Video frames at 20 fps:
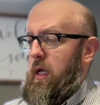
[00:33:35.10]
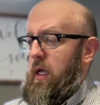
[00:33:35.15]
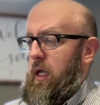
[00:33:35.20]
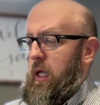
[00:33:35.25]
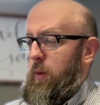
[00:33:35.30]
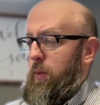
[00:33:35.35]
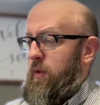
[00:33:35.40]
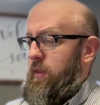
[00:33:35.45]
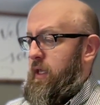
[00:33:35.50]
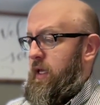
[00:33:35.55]

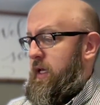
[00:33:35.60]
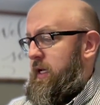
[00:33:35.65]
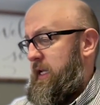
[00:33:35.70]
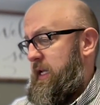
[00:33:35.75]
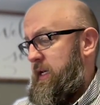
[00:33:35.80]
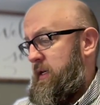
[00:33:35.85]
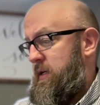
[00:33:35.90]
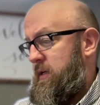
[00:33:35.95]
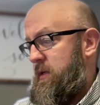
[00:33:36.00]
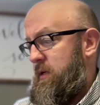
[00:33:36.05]
And when they had
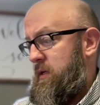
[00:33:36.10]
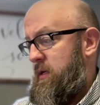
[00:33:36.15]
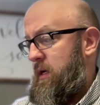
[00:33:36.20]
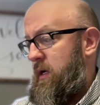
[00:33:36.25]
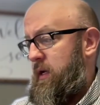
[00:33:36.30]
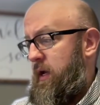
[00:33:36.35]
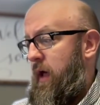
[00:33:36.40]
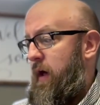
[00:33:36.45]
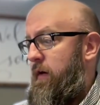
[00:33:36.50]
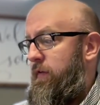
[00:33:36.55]
eaten
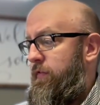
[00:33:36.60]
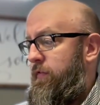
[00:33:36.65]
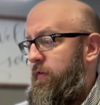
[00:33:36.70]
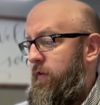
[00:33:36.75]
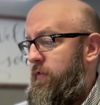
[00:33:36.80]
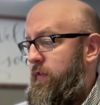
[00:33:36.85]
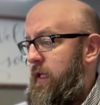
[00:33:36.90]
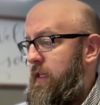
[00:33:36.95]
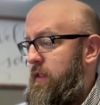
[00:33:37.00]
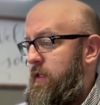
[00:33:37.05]
enough,
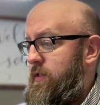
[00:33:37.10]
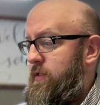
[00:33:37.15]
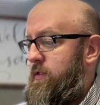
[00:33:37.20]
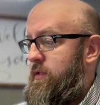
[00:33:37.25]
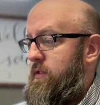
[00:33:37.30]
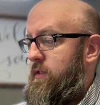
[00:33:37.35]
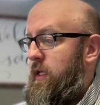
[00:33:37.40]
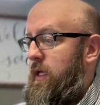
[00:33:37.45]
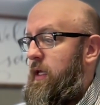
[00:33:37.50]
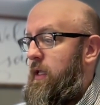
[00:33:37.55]
they,
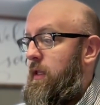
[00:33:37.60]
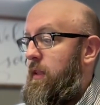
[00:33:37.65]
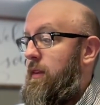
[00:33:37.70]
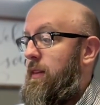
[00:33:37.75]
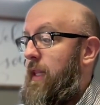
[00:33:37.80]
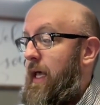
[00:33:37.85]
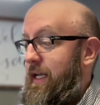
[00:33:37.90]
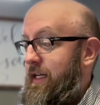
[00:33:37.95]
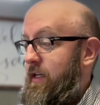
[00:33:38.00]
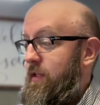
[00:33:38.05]
list, they
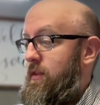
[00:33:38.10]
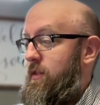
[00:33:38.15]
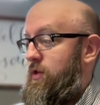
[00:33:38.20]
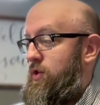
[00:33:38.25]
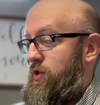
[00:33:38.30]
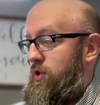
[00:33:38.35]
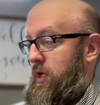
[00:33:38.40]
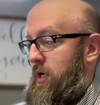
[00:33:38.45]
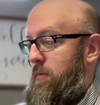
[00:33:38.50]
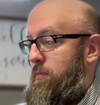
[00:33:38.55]
lighted the
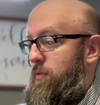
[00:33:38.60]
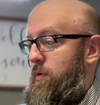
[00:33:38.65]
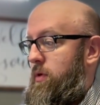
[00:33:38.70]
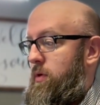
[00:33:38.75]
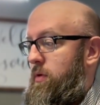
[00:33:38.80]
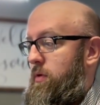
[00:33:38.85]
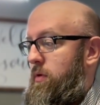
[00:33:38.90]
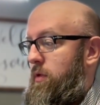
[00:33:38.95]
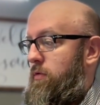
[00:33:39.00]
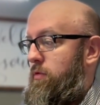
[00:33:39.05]
ship,
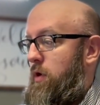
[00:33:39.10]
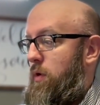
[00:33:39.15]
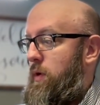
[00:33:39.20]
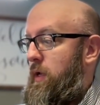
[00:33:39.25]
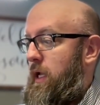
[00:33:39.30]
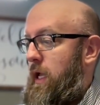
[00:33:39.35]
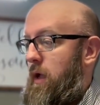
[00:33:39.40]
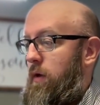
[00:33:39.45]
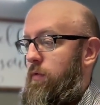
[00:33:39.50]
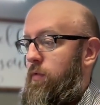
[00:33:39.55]

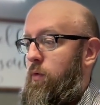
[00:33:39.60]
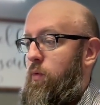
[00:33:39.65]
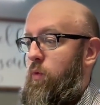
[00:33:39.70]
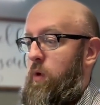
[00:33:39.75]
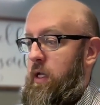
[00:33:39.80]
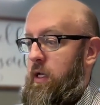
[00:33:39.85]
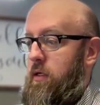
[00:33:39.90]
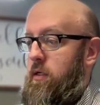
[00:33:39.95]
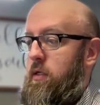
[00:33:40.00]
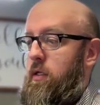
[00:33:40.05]
throwing out the
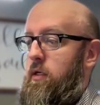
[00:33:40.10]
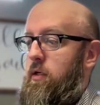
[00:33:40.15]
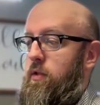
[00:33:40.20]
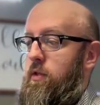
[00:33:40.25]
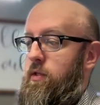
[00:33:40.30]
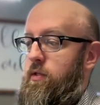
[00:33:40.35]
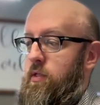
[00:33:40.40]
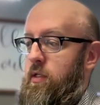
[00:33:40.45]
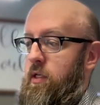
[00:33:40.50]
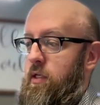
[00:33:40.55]
wheat into
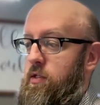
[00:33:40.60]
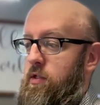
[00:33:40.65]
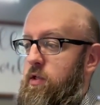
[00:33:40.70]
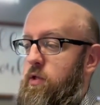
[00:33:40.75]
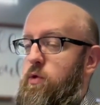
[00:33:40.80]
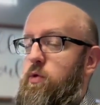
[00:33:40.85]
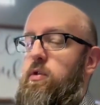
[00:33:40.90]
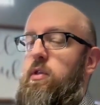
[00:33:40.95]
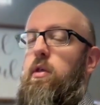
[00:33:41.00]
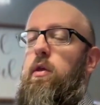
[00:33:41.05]
the sea. So
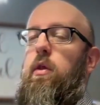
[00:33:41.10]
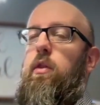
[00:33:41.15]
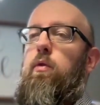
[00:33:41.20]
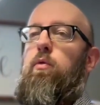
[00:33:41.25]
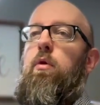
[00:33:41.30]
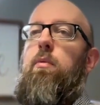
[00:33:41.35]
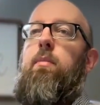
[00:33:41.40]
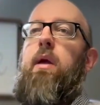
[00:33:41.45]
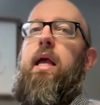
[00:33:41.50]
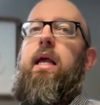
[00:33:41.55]
this was the, the
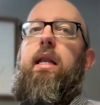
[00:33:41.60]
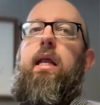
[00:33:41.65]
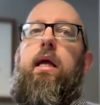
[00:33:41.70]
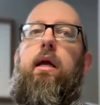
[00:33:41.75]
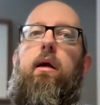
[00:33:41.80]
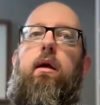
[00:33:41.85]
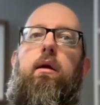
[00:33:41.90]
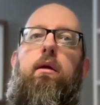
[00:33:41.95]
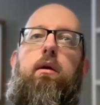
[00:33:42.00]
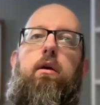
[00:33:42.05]

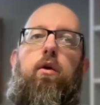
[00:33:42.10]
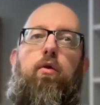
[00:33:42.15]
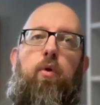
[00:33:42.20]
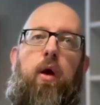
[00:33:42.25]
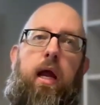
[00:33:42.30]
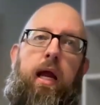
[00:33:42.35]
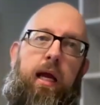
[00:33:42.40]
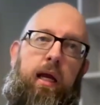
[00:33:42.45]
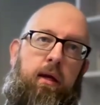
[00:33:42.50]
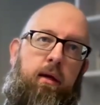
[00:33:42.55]
remaining
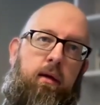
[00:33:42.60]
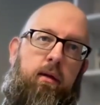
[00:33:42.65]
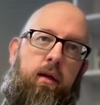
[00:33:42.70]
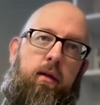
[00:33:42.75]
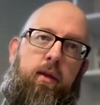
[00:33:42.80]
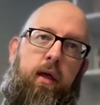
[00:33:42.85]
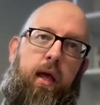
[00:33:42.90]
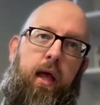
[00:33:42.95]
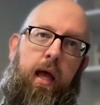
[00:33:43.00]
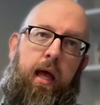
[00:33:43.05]
grain
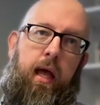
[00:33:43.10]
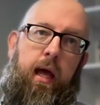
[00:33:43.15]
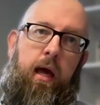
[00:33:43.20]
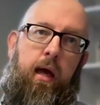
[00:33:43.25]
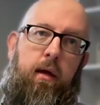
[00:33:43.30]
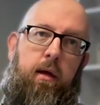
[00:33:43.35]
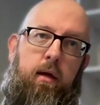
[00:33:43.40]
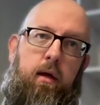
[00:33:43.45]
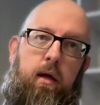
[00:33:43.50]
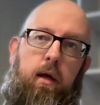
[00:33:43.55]
that they
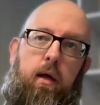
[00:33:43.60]
had.